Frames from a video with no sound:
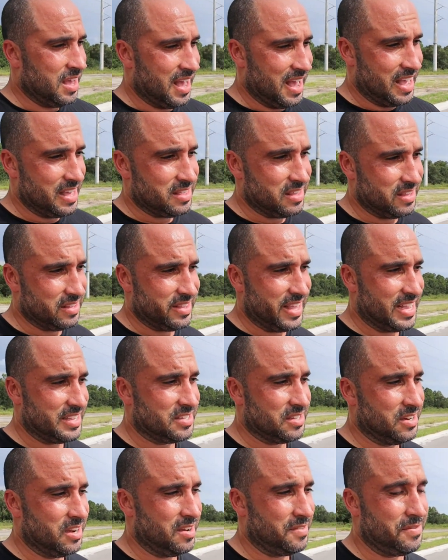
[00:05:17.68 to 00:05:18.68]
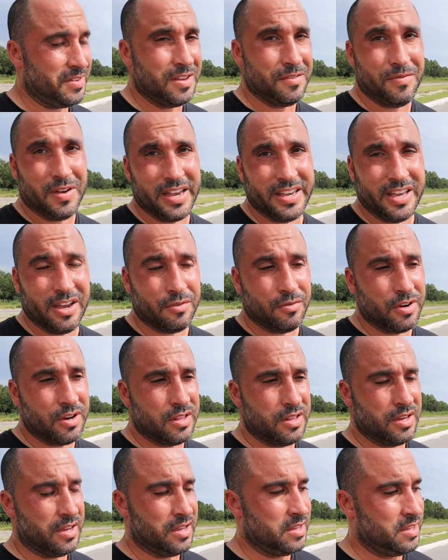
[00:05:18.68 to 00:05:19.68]
I think that's enough. If I get rid
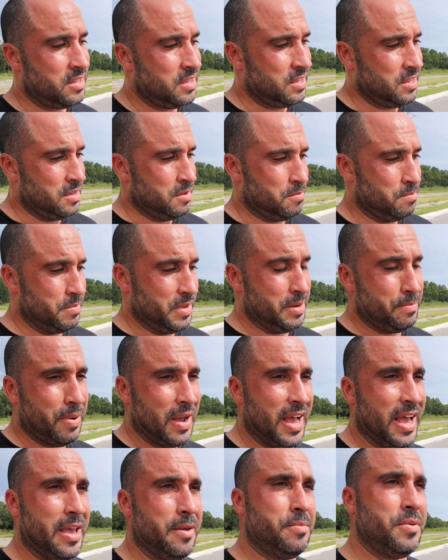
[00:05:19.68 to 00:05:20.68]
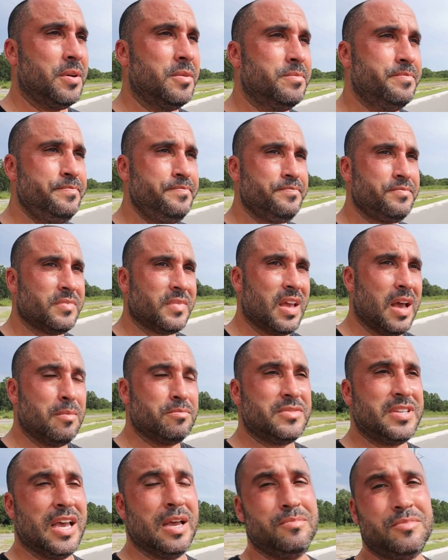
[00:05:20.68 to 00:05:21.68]
of the mid pipe,
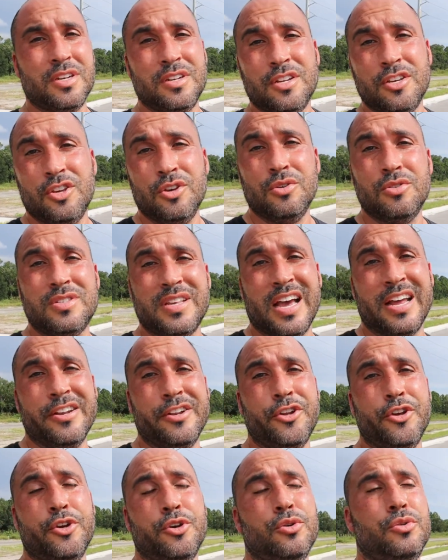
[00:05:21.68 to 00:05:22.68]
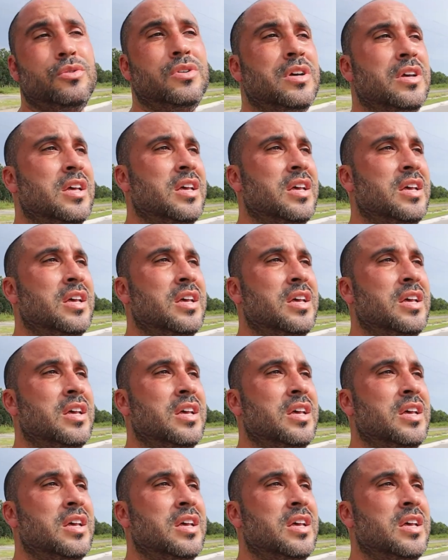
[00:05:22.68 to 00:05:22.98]
I'm tempted to use that new